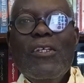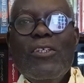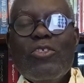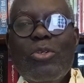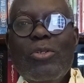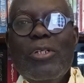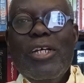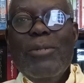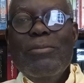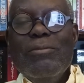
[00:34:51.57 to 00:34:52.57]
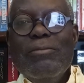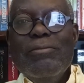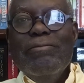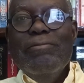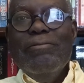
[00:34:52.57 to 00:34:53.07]
So
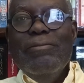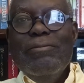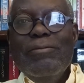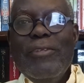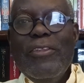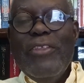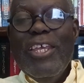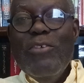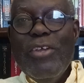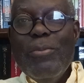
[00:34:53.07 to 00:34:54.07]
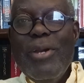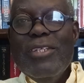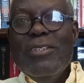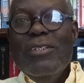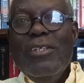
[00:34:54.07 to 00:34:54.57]
thank you very
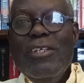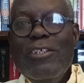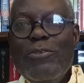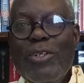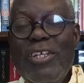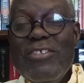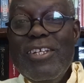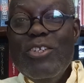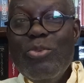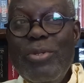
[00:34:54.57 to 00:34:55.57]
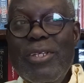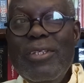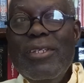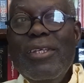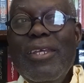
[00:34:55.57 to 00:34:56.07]
much for listening to
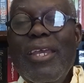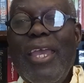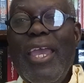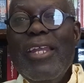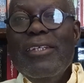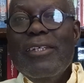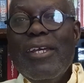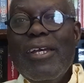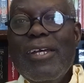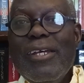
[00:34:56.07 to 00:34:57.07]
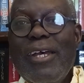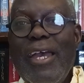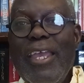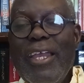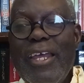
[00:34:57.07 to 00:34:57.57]
me. And I
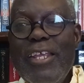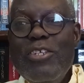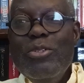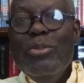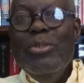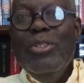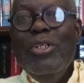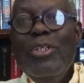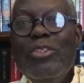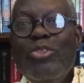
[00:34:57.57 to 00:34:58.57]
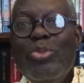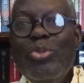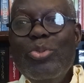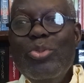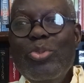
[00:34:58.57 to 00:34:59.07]
encourage you
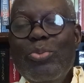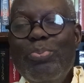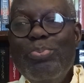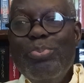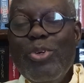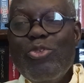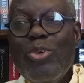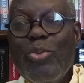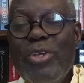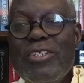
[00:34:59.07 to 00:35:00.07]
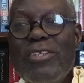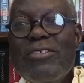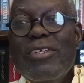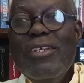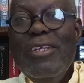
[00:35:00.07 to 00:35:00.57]
to post your
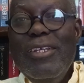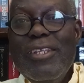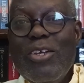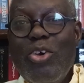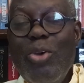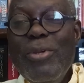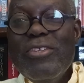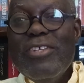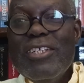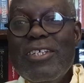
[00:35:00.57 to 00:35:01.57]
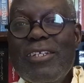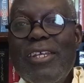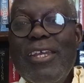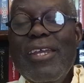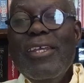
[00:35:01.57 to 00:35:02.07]
questions in the comment section
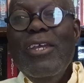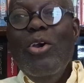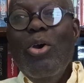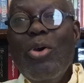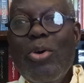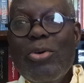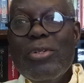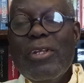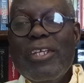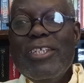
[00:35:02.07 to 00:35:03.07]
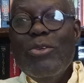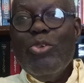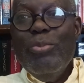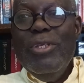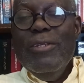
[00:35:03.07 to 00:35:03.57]
here, or reach out to
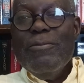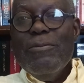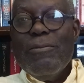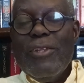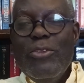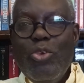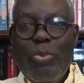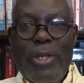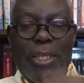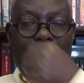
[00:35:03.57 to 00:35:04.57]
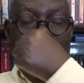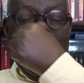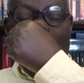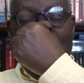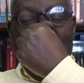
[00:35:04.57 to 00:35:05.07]
me through my
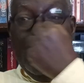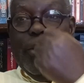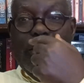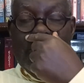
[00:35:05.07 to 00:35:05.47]
email. My email is